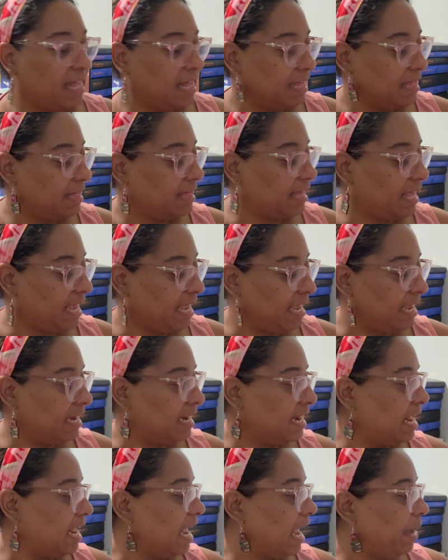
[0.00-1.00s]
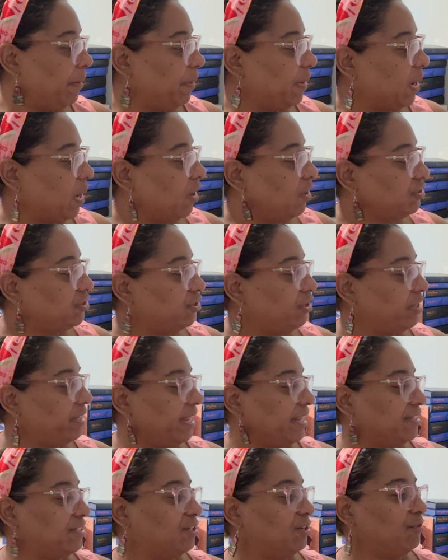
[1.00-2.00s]
Then I would also
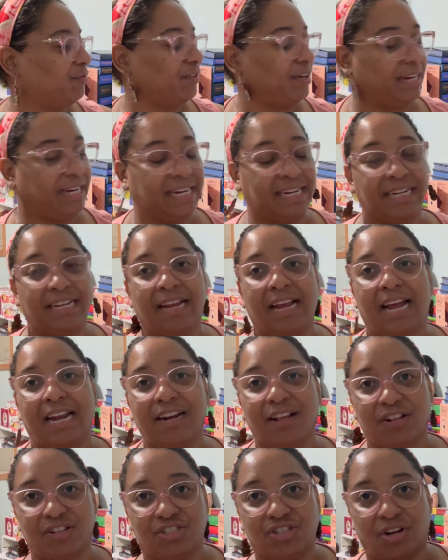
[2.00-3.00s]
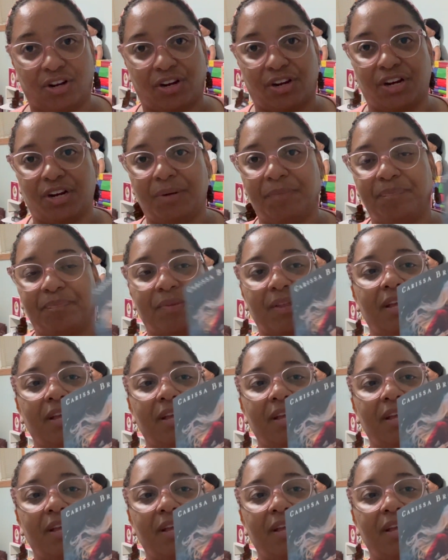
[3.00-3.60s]
like to read another chunker.